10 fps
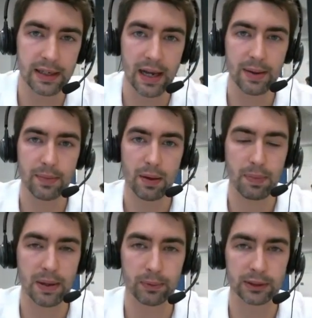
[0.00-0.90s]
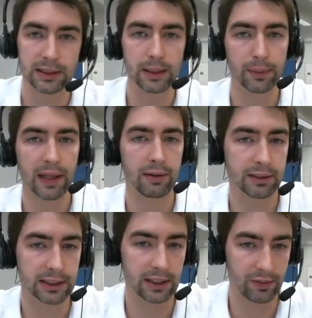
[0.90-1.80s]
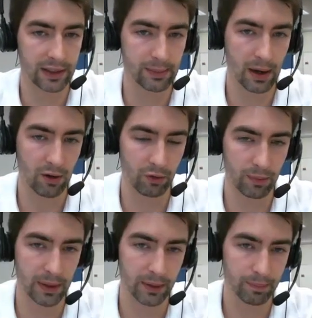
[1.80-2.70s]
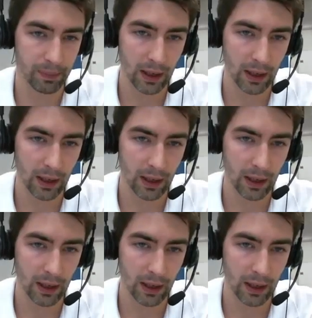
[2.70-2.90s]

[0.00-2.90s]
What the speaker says: name that people see when they receive an email from you.